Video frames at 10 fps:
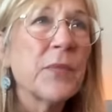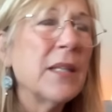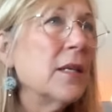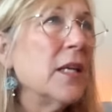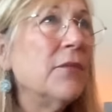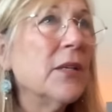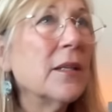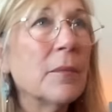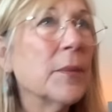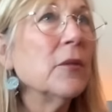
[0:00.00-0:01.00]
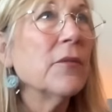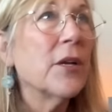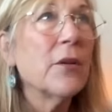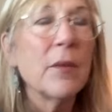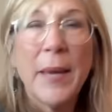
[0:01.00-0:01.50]
And that even in the middle
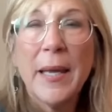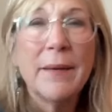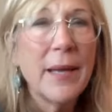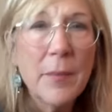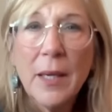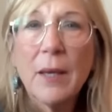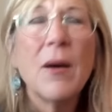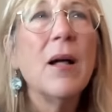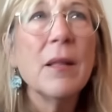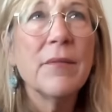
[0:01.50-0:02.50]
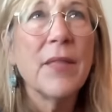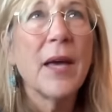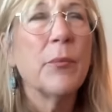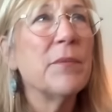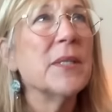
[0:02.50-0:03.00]
there, the pandemic, all of
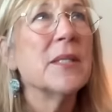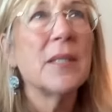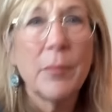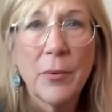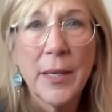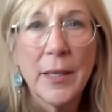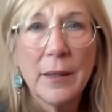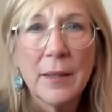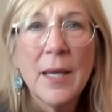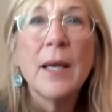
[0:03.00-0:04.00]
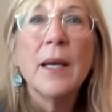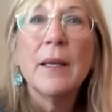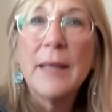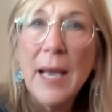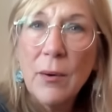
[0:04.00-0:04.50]
that, we've been separated.
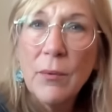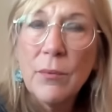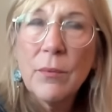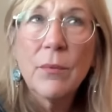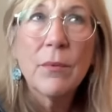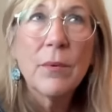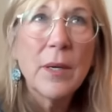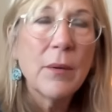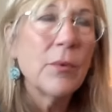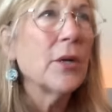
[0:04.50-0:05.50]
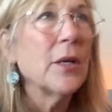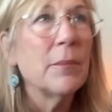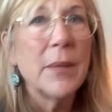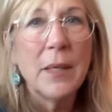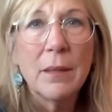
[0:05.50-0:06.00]
Now we're going to
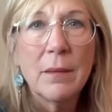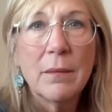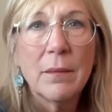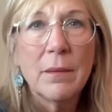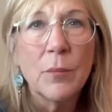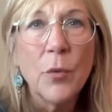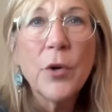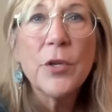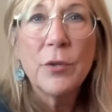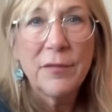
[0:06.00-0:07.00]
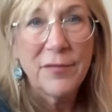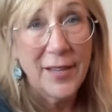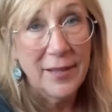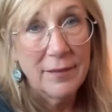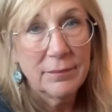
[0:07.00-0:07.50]
be more
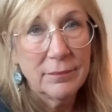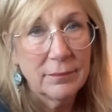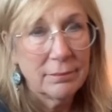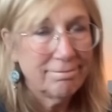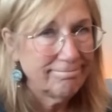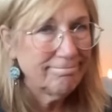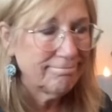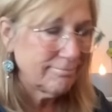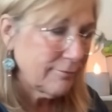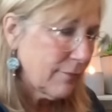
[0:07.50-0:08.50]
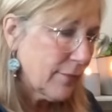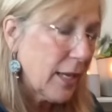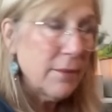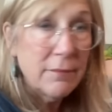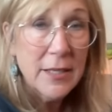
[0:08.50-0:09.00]
unified.
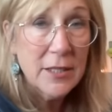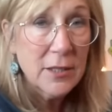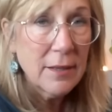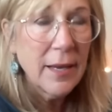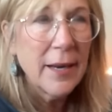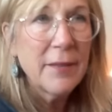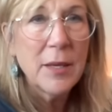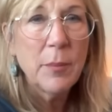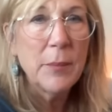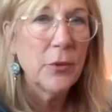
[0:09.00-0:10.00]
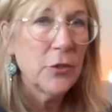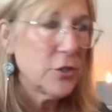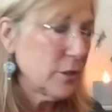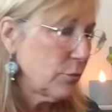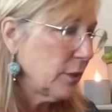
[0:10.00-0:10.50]
And I think people are
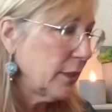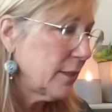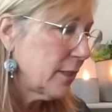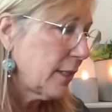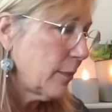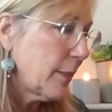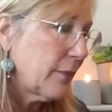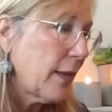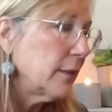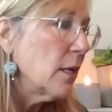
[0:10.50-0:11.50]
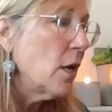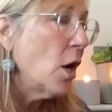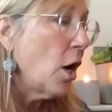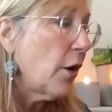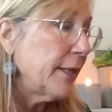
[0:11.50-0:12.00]
just really excited about that.
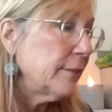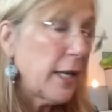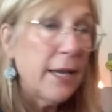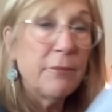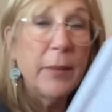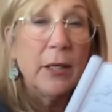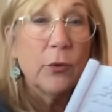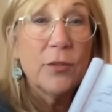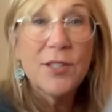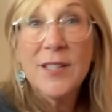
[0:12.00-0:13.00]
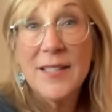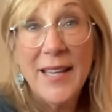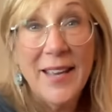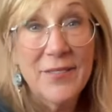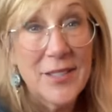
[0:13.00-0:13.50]
All right, I have my notes because I
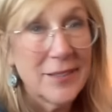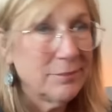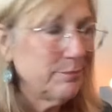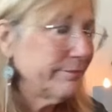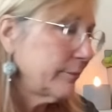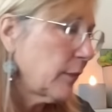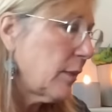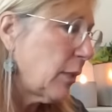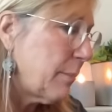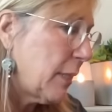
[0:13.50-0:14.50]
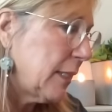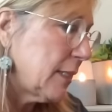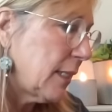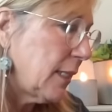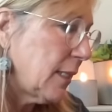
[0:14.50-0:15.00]
have to. When I
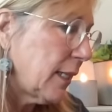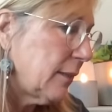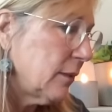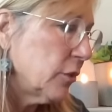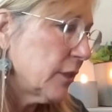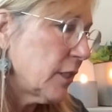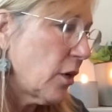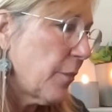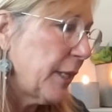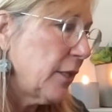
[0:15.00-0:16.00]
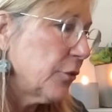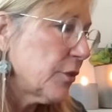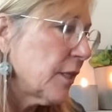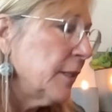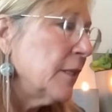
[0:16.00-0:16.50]
meditated, I looked at all my
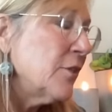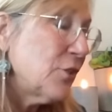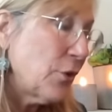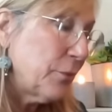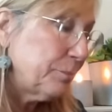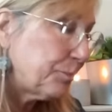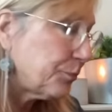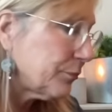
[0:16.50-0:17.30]
notes. So